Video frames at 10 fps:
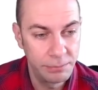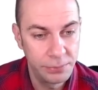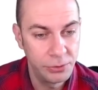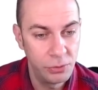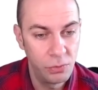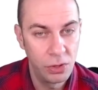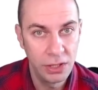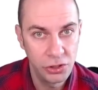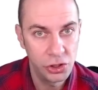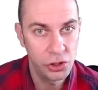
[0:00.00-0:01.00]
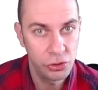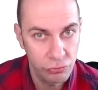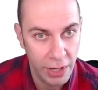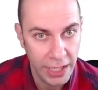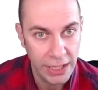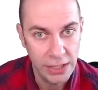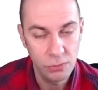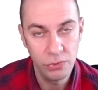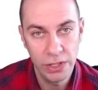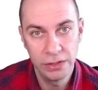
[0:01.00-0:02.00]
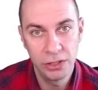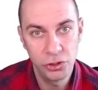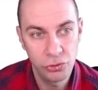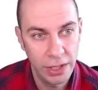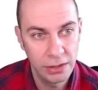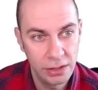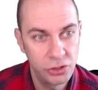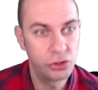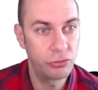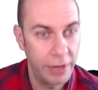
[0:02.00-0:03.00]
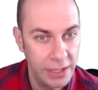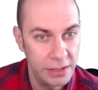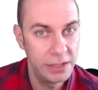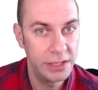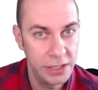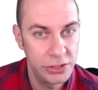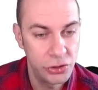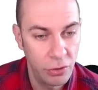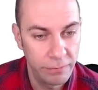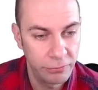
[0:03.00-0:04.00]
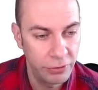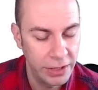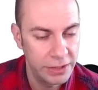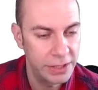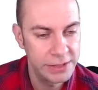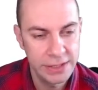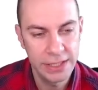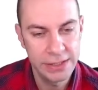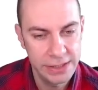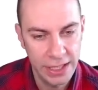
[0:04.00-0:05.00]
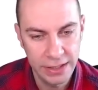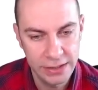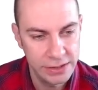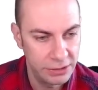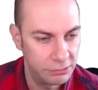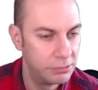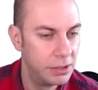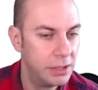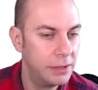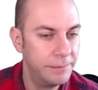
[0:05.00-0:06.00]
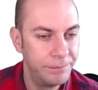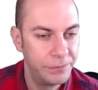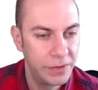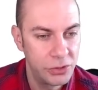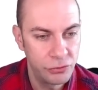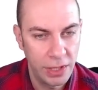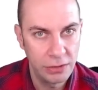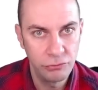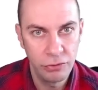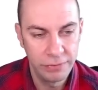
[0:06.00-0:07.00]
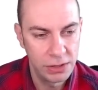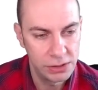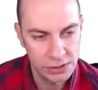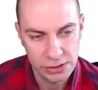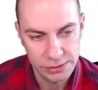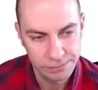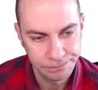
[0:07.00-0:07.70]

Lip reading: You want to trade with the trend. The trend is your friend, as they say, until the trend reverses.